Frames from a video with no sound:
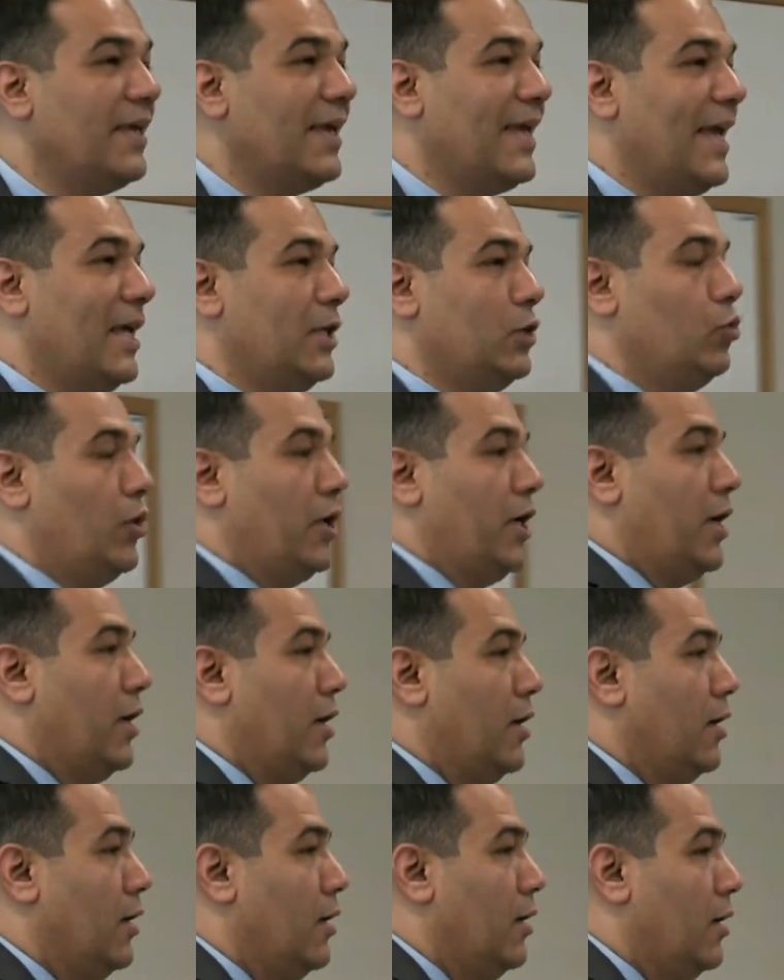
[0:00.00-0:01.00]
the gateway?
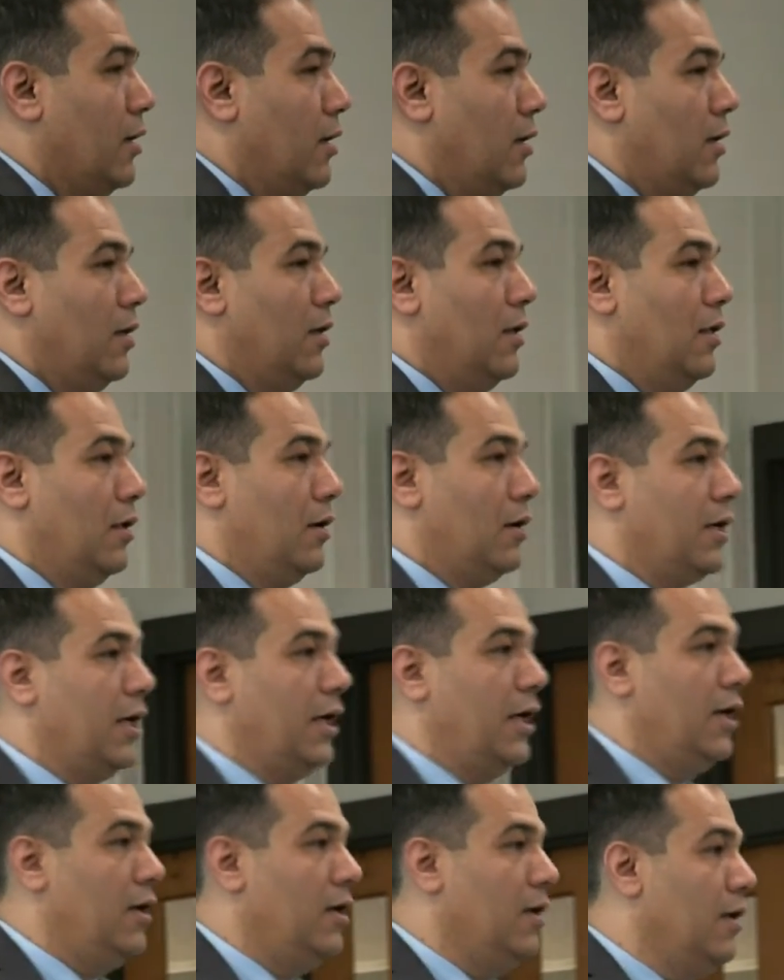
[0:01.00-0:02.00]

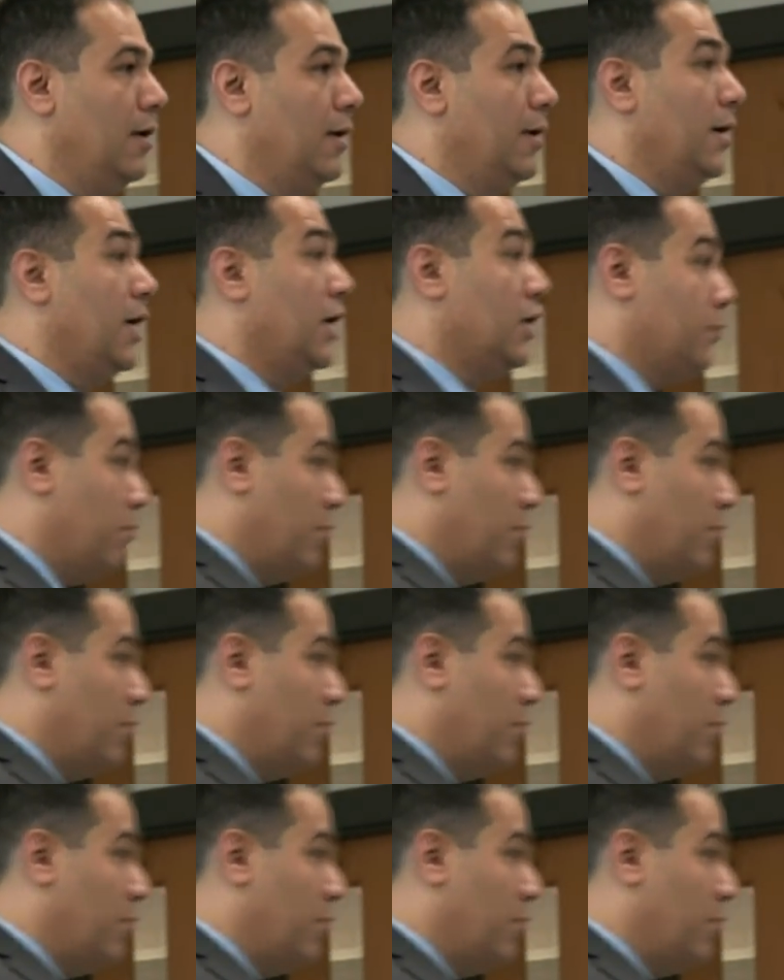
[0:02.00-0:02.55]
Okay, it